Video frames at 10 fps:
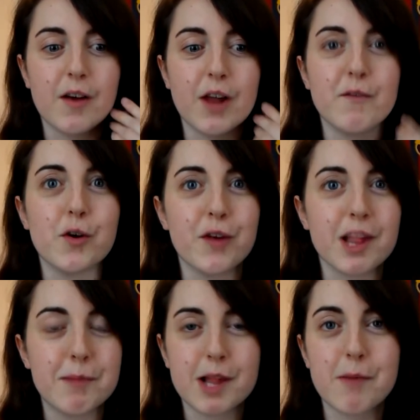like for
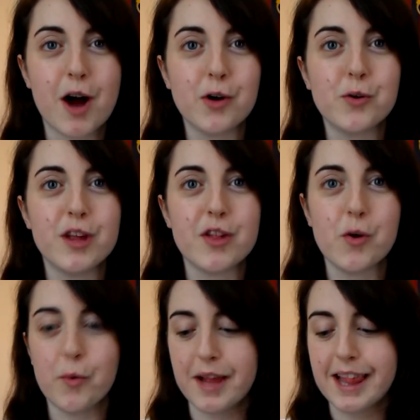Christmas, my uncle used to
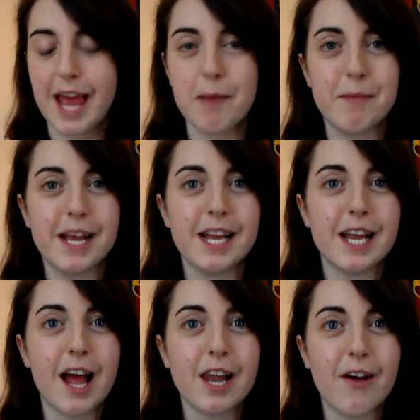always get
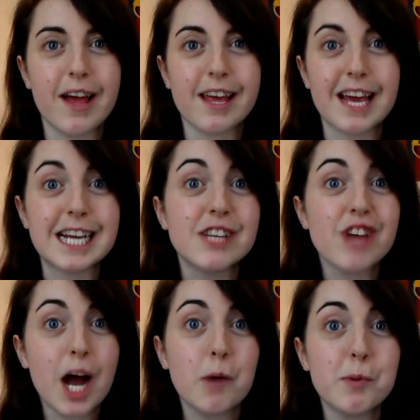me like each
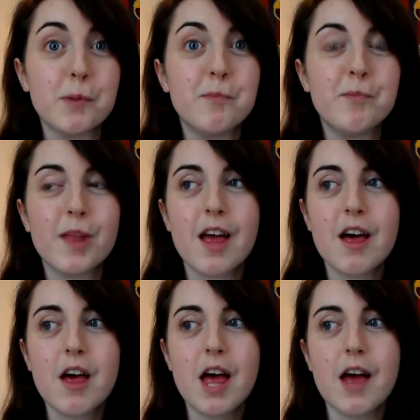album,
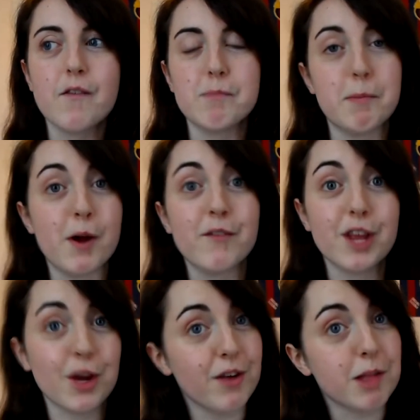my birthday
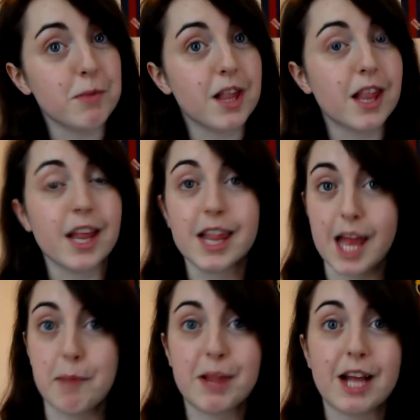and Christmas, that
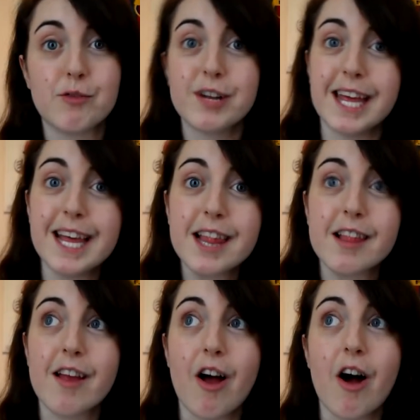Steps had
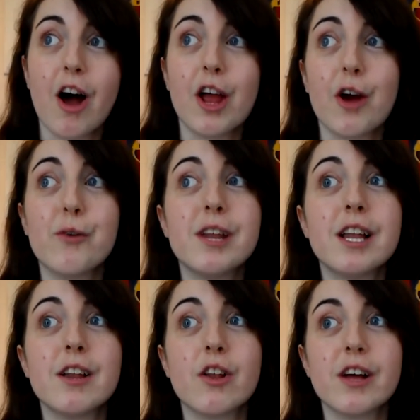released. I
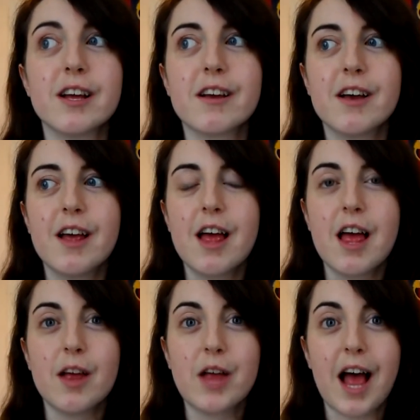only
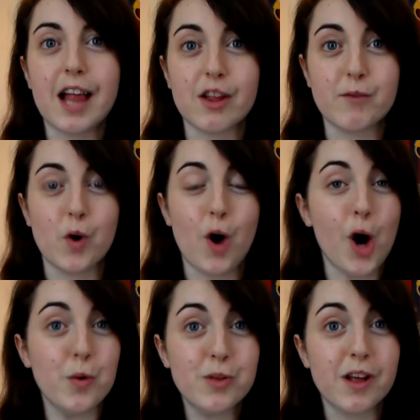as I've got
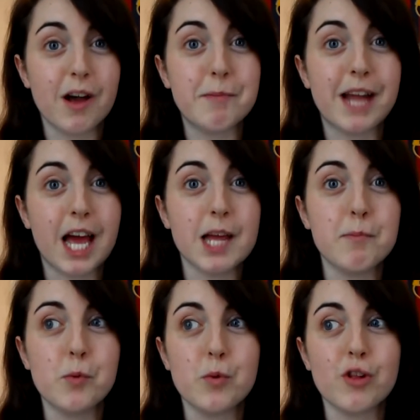older, I've been
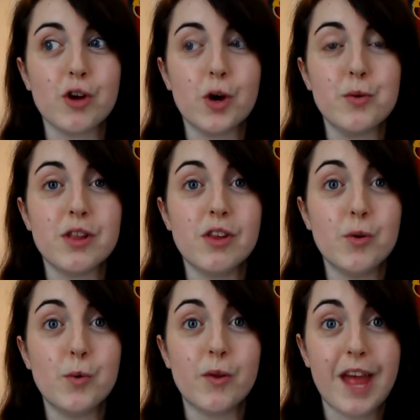able to go
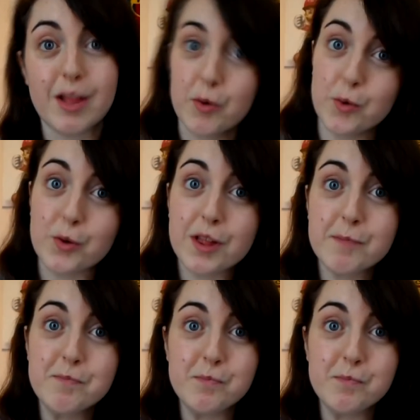to their tours.